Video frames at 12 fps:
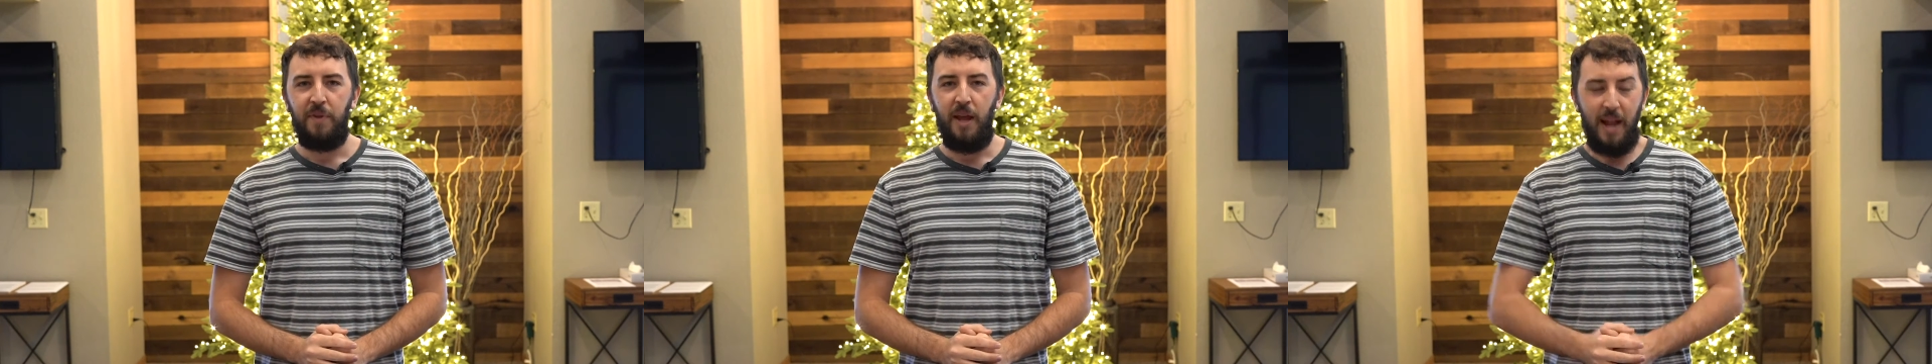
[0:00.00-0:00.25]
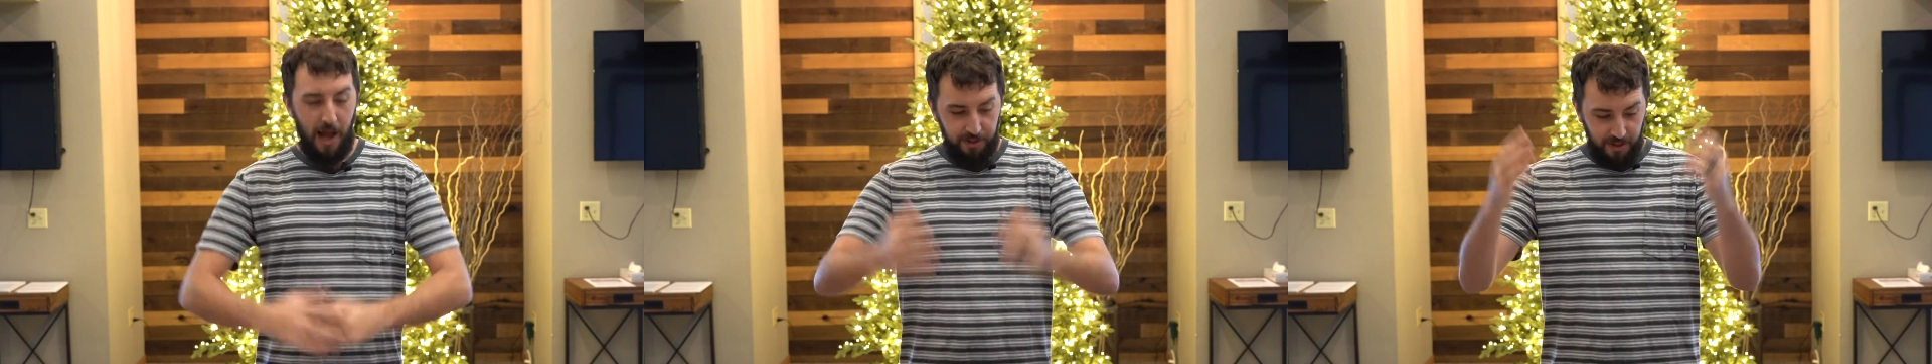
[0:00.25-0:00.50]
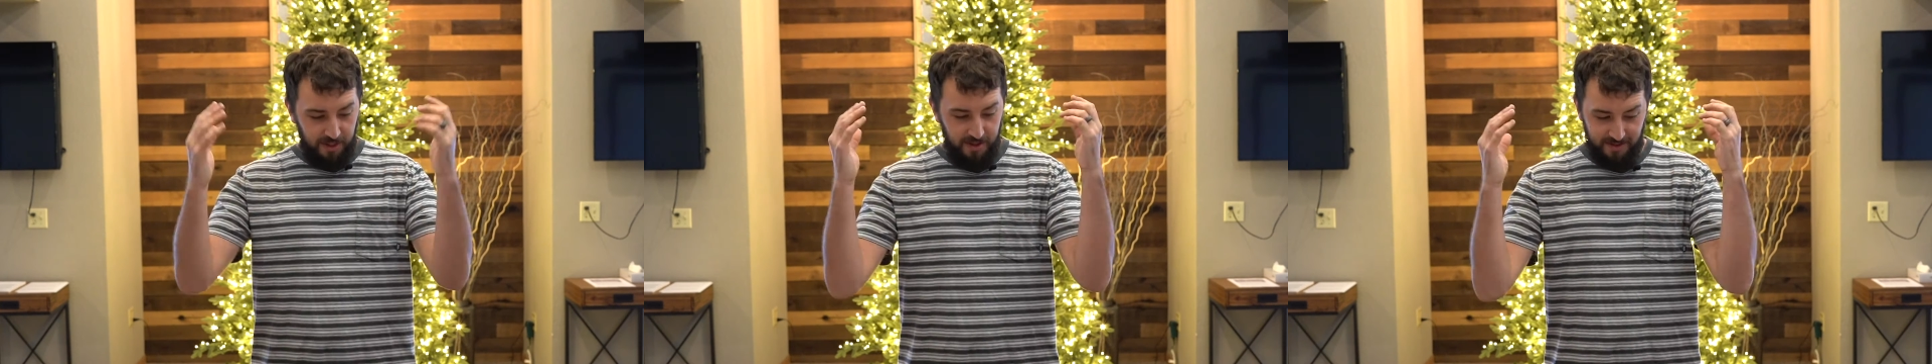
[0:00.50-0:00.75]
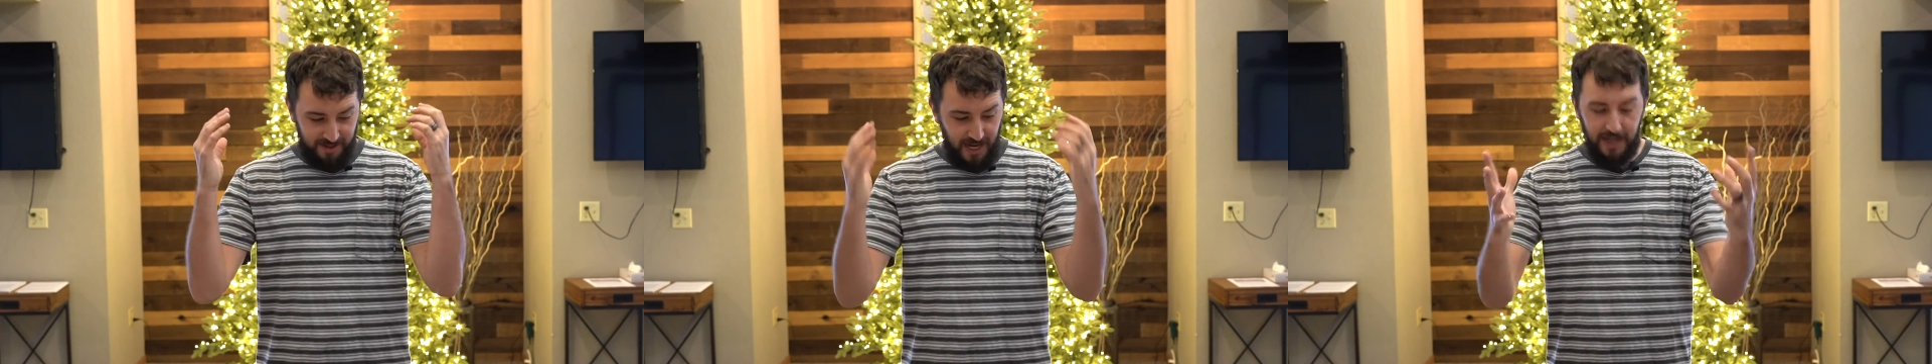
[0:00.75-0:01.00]
And how
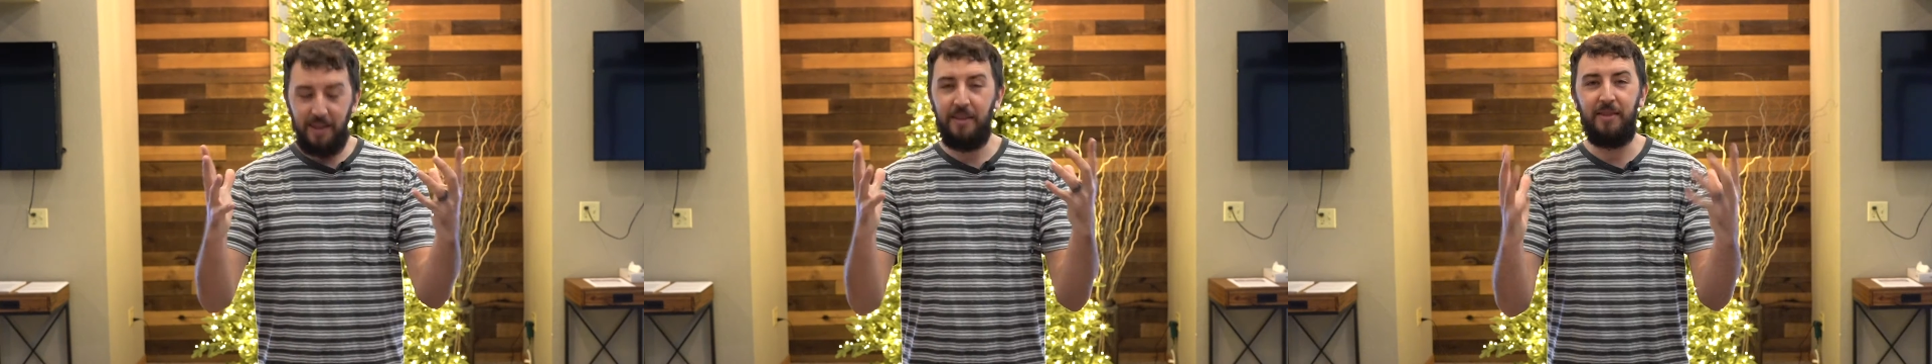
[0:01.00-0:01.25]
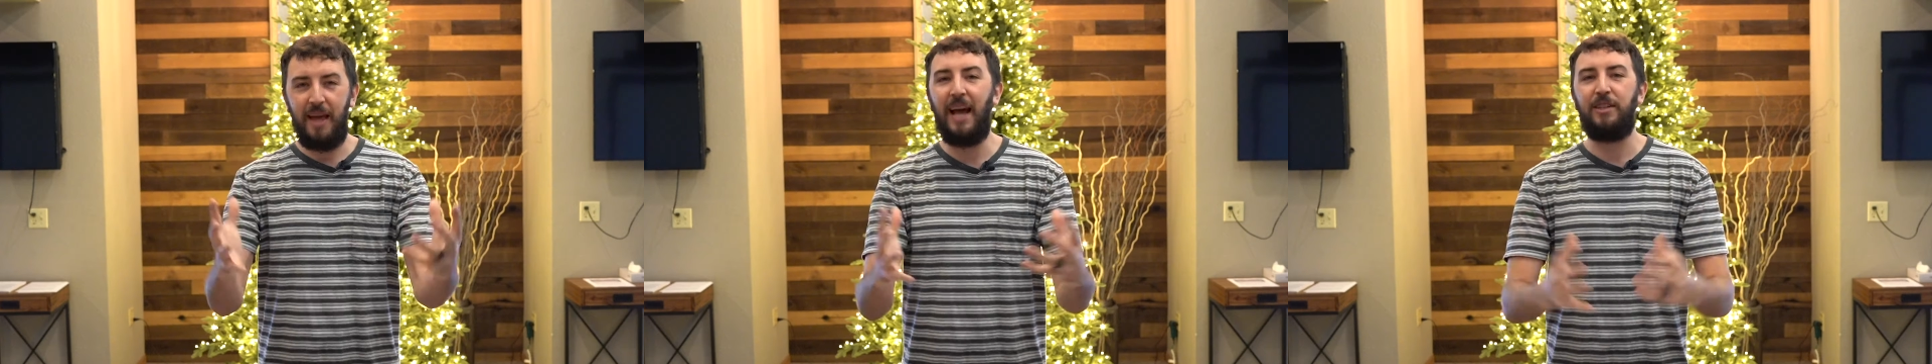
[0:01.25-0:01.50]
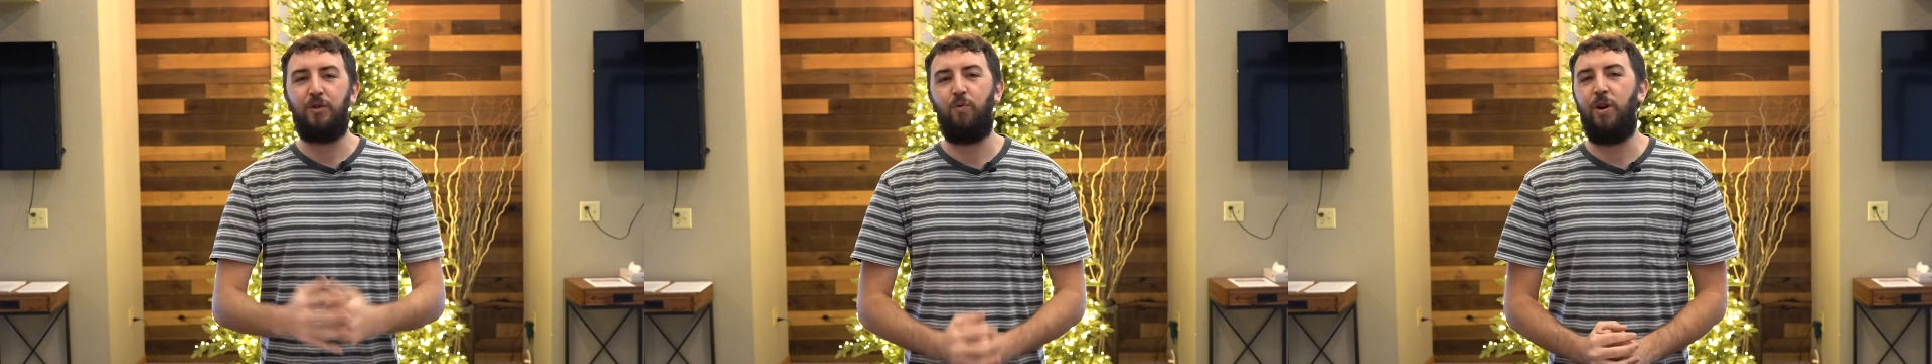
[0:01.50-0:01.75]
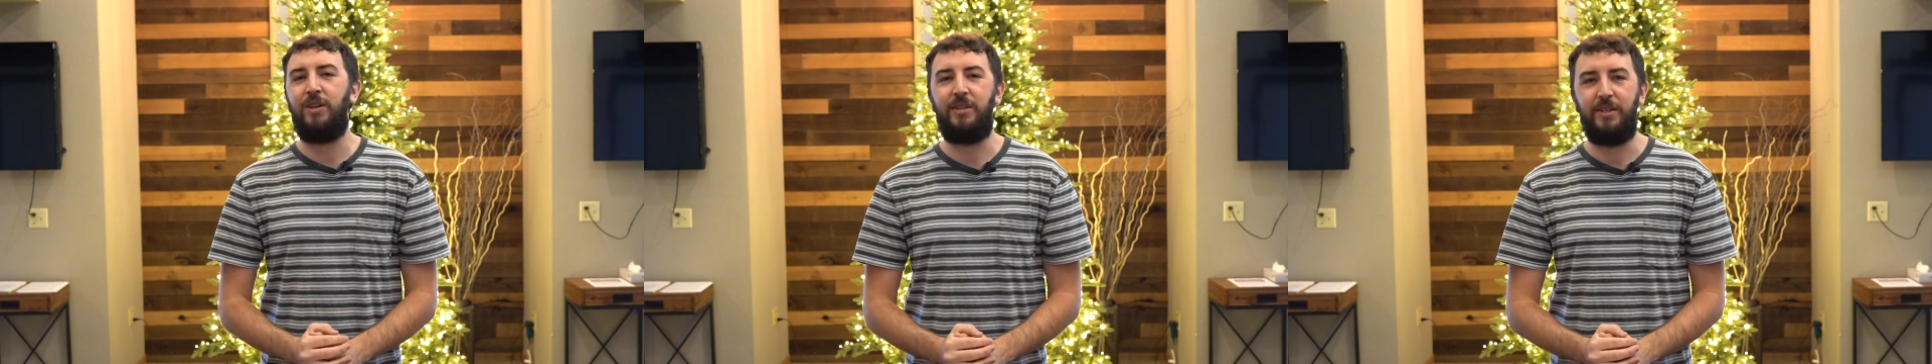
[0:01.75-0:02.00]
the second that's
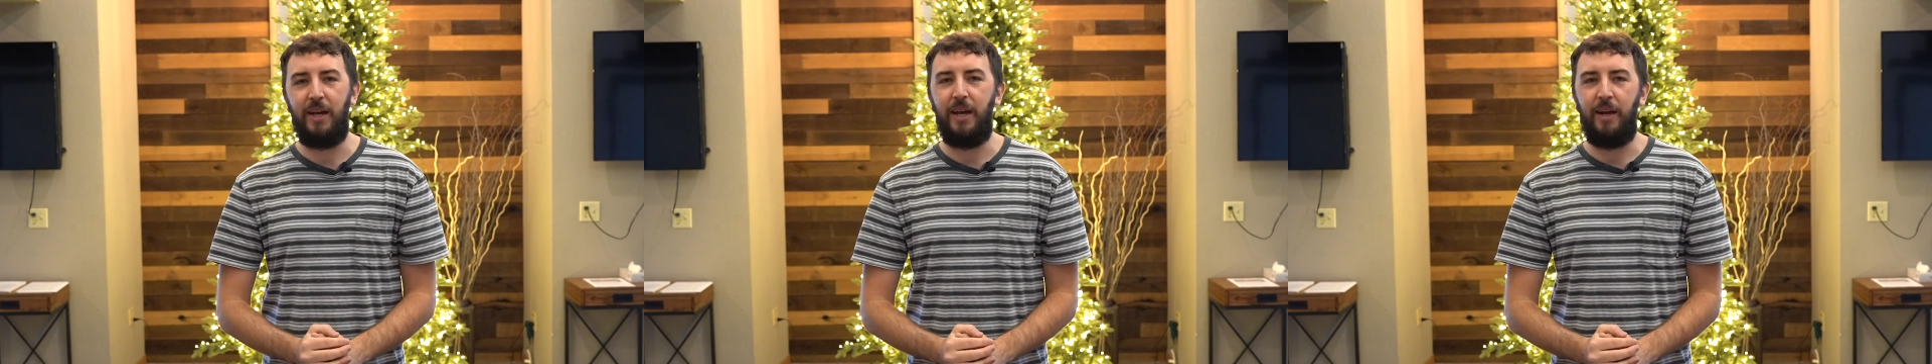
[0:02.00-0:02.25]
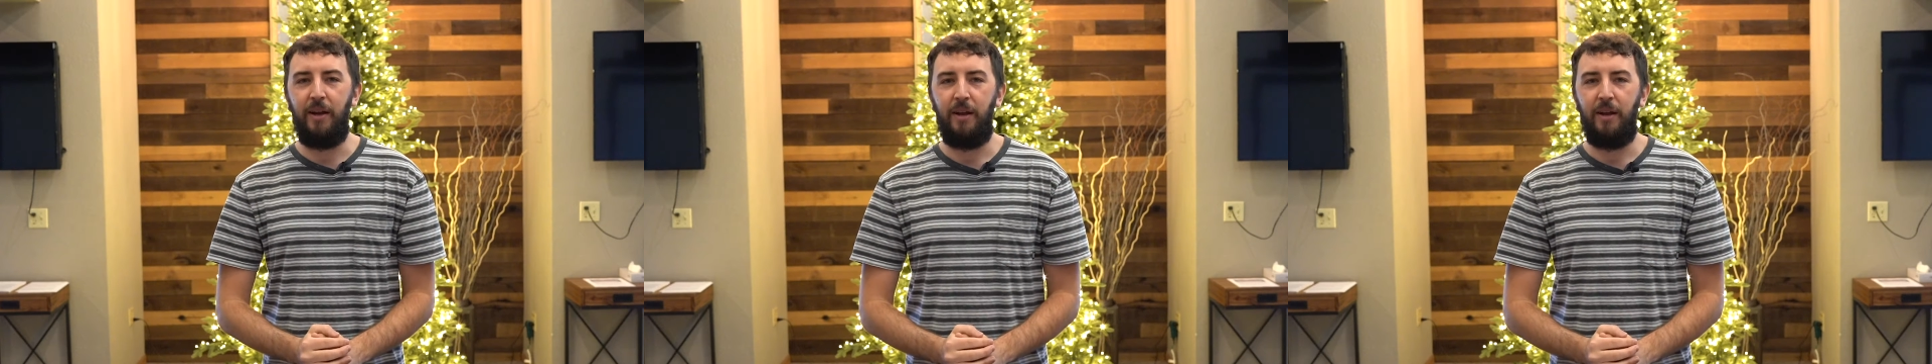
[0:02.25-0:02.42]
what is said,